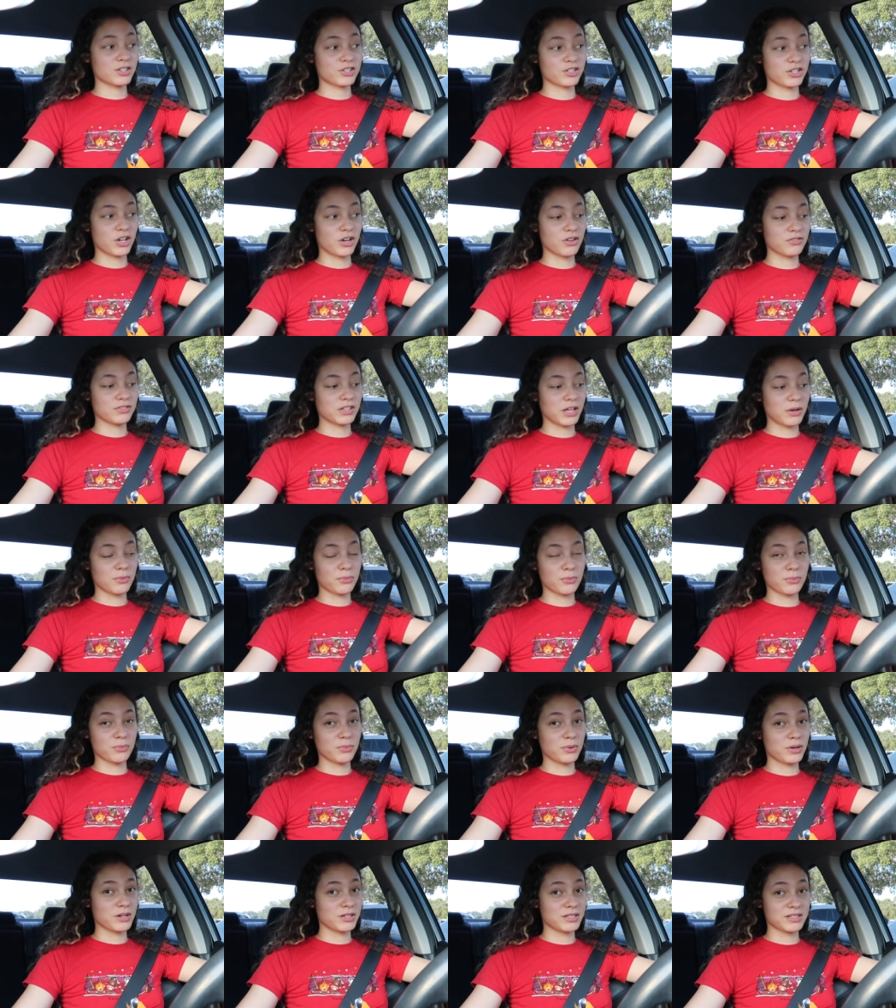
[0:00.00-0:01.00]
on a shelf that
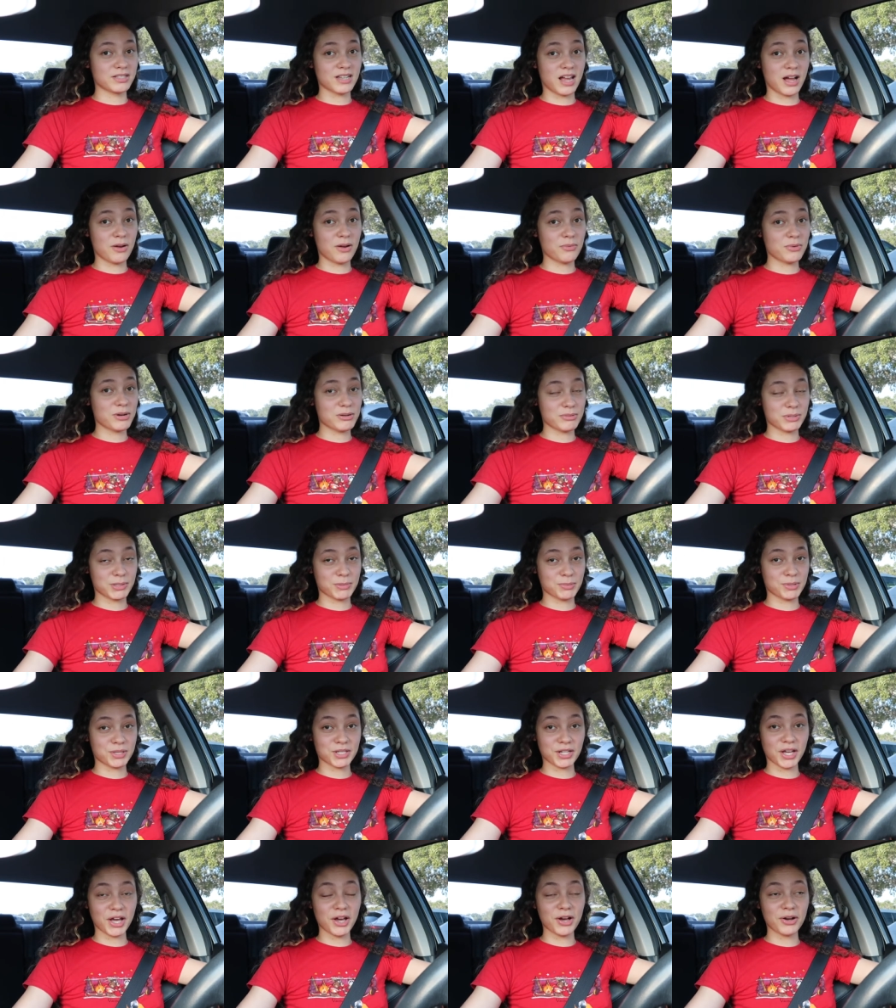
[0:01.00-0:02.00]
was not where it was
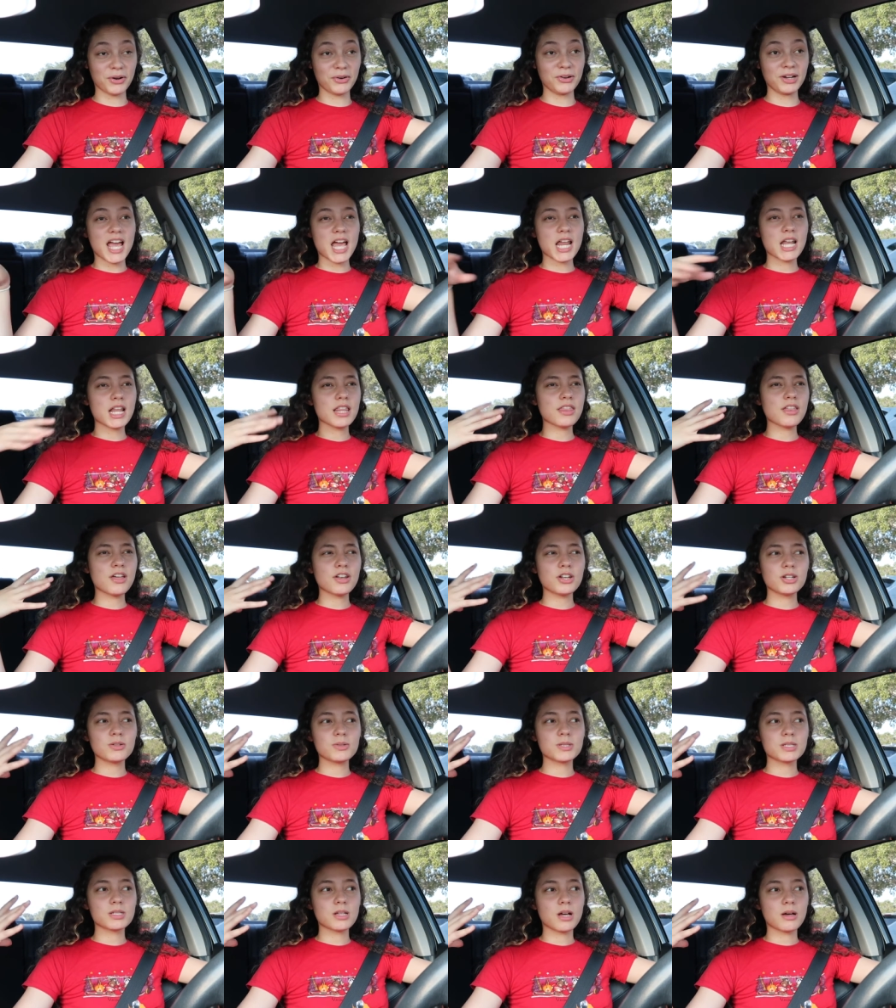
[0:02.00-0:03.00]
supposed to go. And I thought
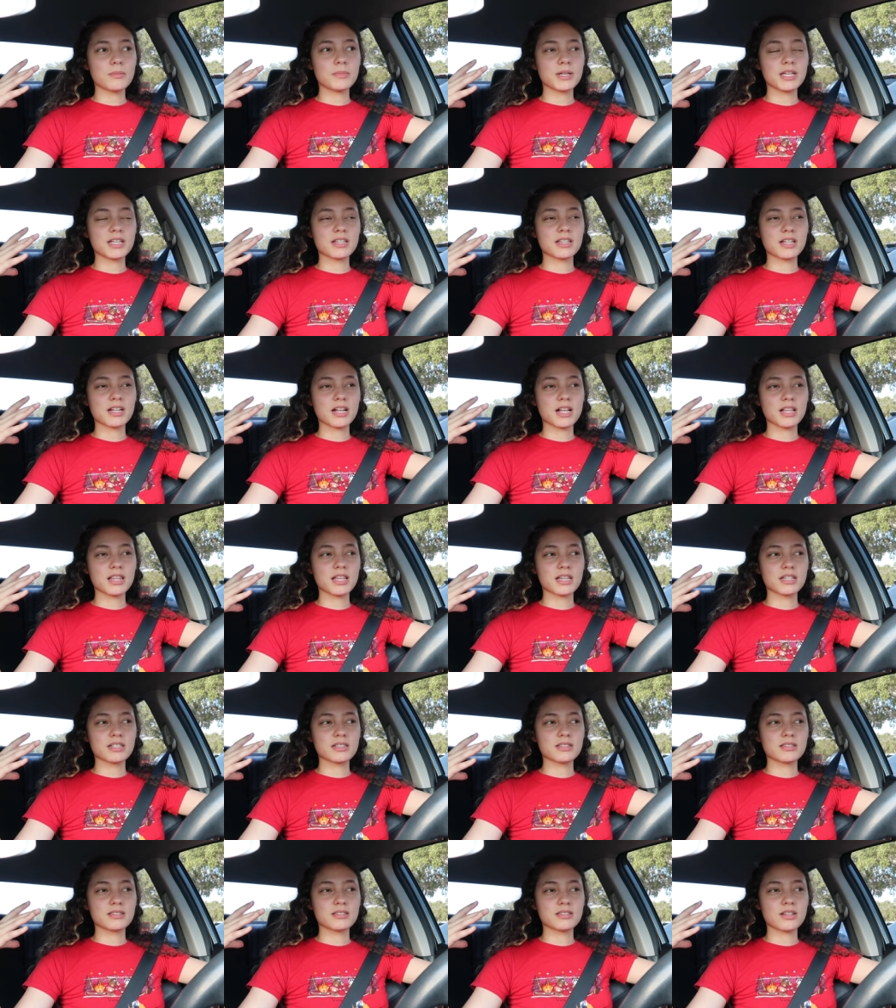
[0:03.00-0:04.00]
no one saw me and then I like
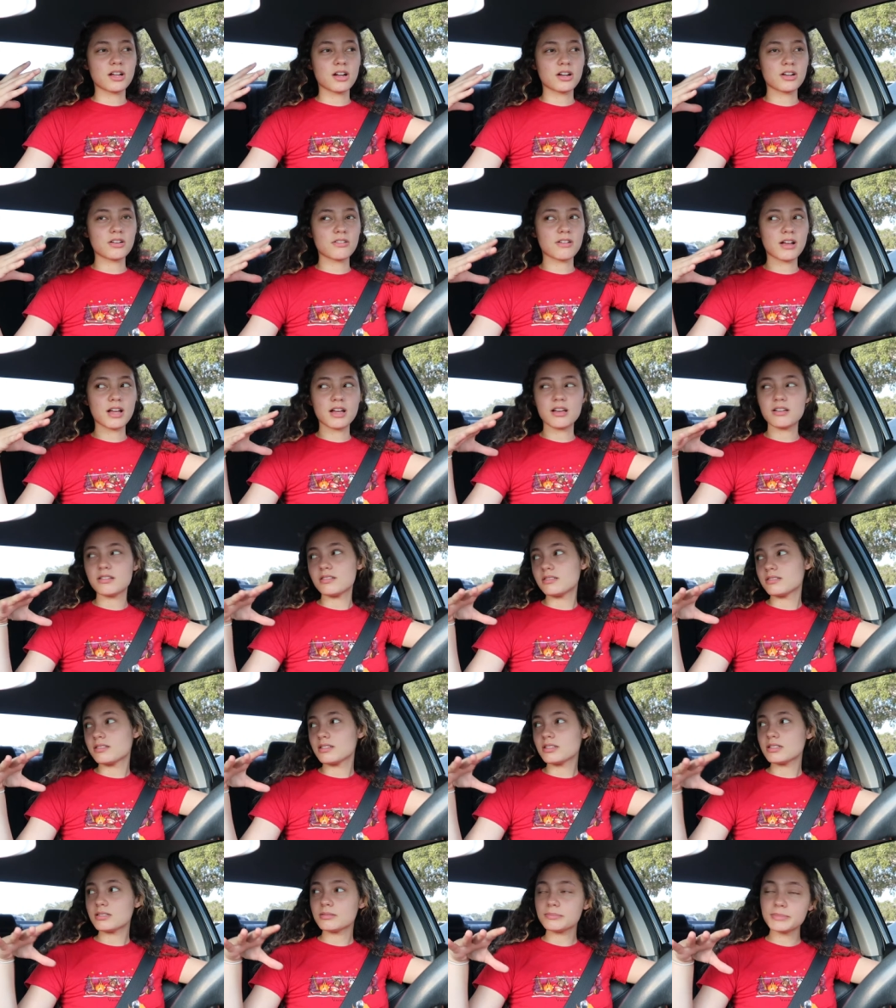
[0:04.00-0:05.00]
turn
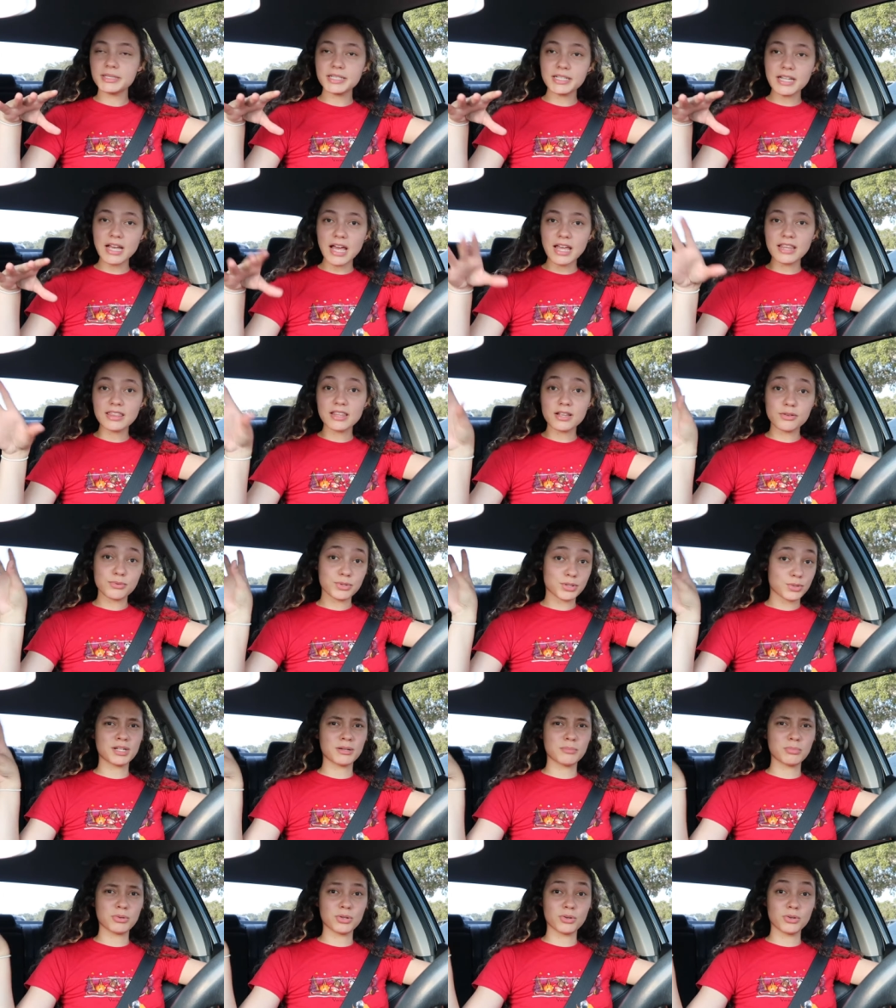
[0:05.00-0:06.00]
around a little bit and there was
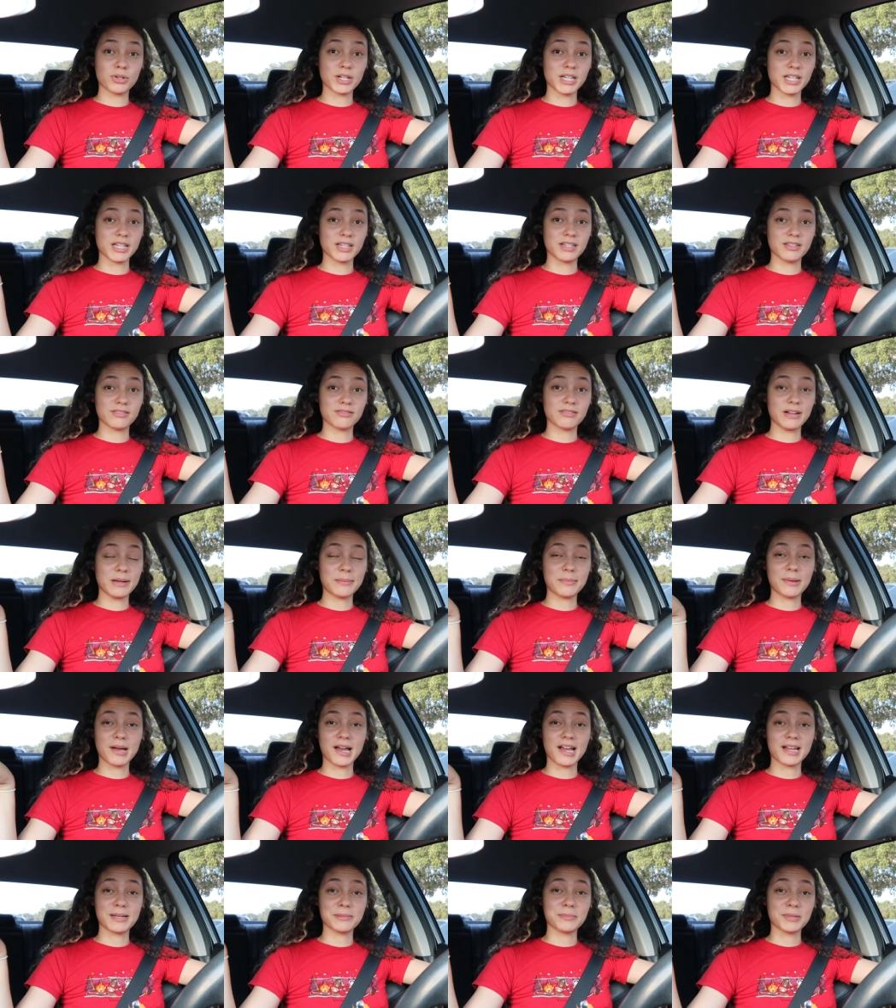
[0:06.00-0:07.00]
an employee right
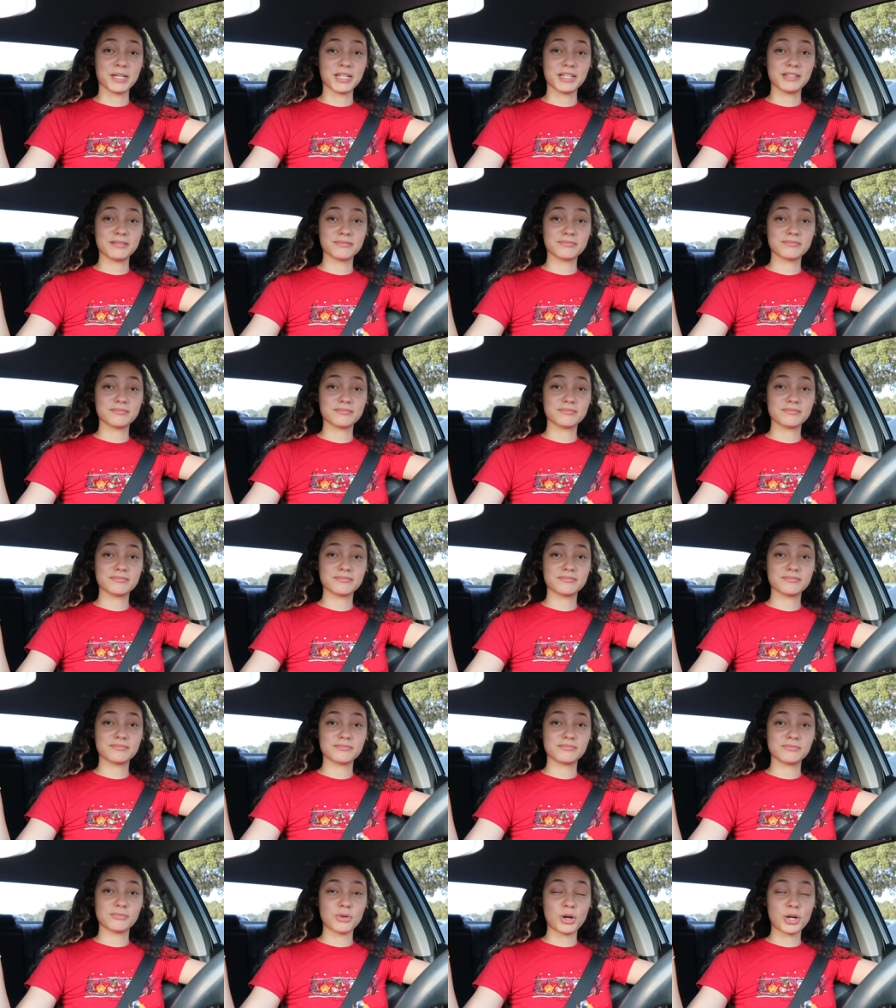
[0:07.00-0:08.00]
behind me
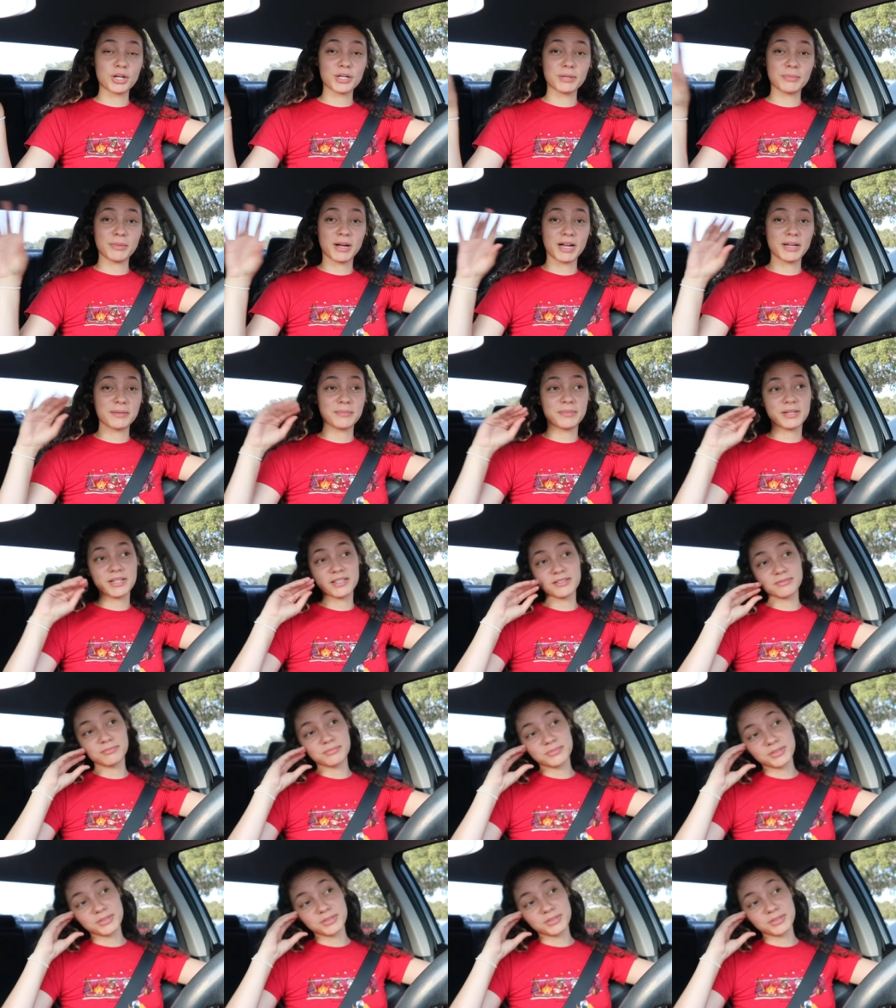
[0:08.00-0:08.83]
walking behind me